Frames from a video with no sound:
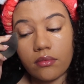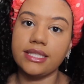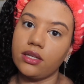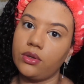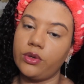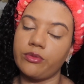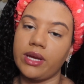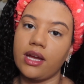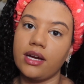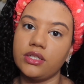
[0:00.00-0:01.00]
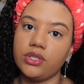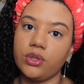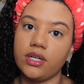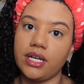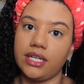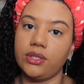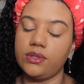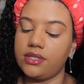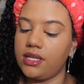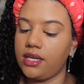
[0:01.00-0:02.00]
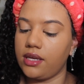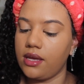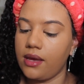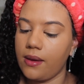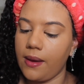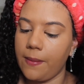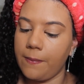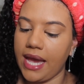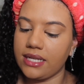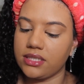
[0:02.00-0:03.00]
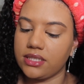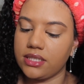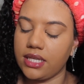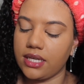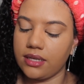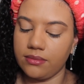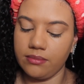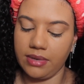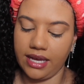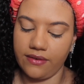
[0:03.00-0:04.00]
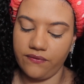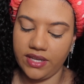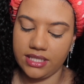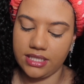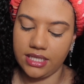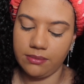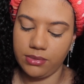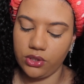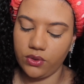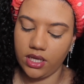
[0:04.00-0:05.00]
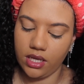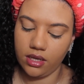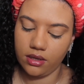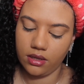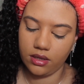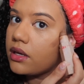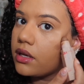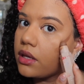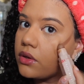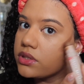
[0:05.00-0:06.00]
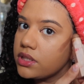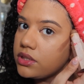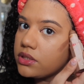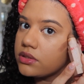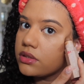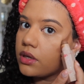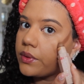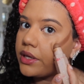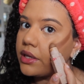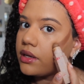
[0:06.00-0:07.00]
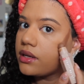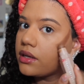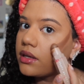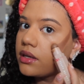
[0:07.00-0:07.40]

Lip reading: I go in with my contour. I use the Matchstick by Fenty Beauty. I usually just go in